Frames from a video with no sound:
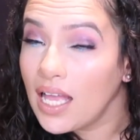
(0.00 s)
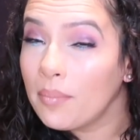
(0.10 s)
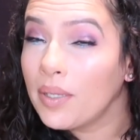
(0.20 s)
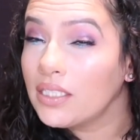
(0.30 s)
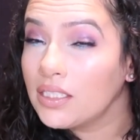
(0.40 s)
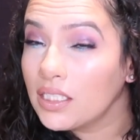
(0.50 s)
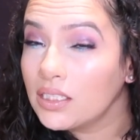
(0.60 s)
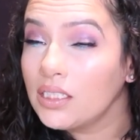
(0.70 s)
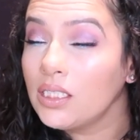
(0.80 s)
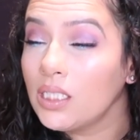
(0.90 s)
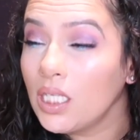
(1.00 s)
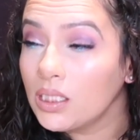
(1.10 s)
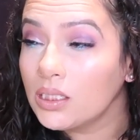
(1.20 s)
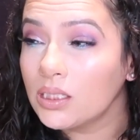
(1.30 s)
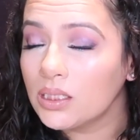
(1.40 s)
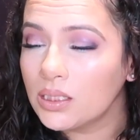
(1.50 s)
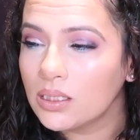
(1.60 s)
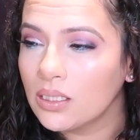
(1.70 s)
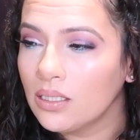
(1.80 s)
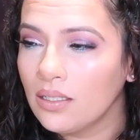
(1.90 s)
I pay 60 dollars
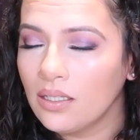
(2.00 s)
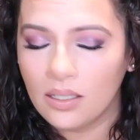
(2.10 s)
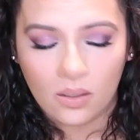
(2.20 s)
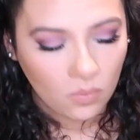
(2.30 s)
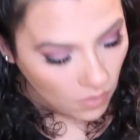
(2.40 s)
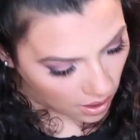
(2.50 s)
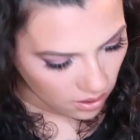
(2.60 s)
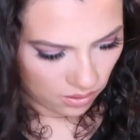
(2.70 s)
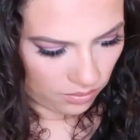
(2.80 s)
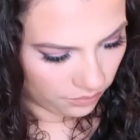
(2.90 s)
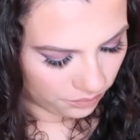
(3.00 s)
wow